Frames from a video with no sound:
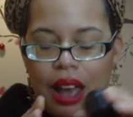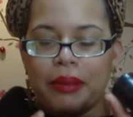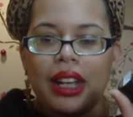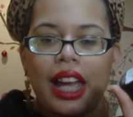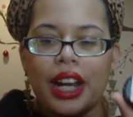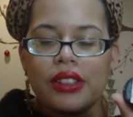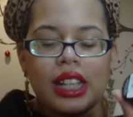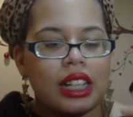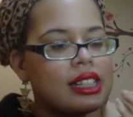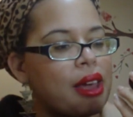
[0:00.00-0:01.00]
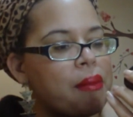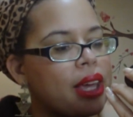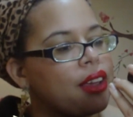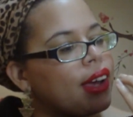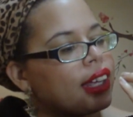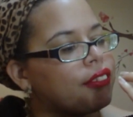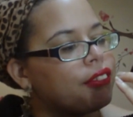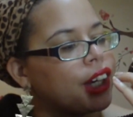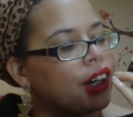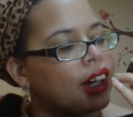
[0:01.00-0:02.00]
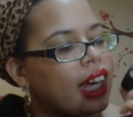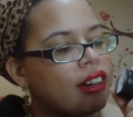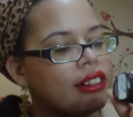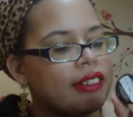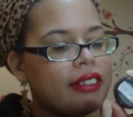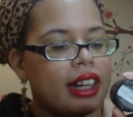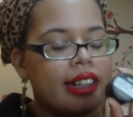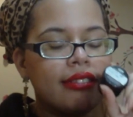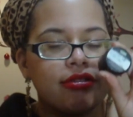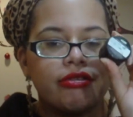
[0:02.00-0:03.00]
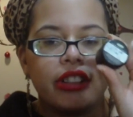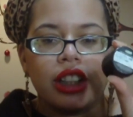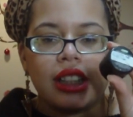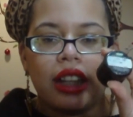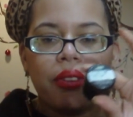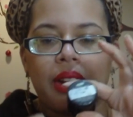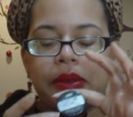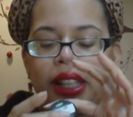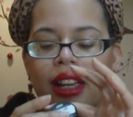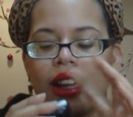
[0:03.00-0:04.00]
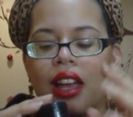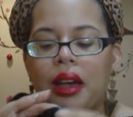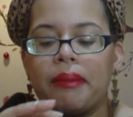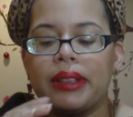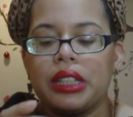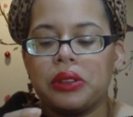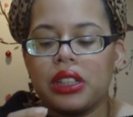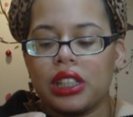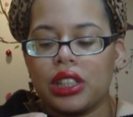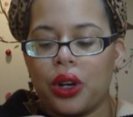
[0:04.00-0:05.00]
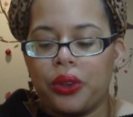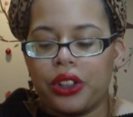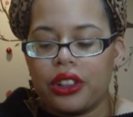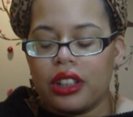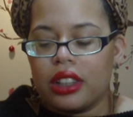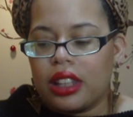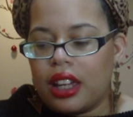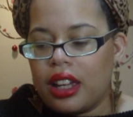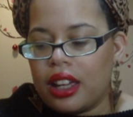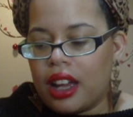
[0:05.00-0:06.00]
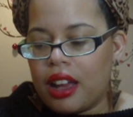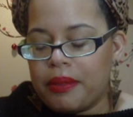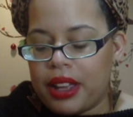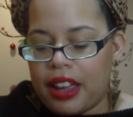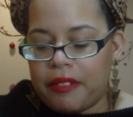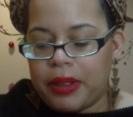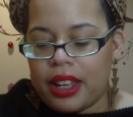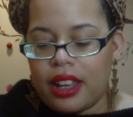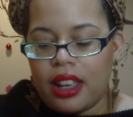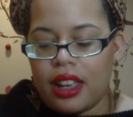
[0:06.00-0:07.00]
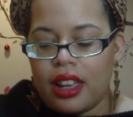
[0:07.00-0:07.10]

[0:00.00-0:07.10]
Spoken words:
I'm going to annotate it because I bet you I could figure it out if I looked on the website. But this was a toner that they gave me.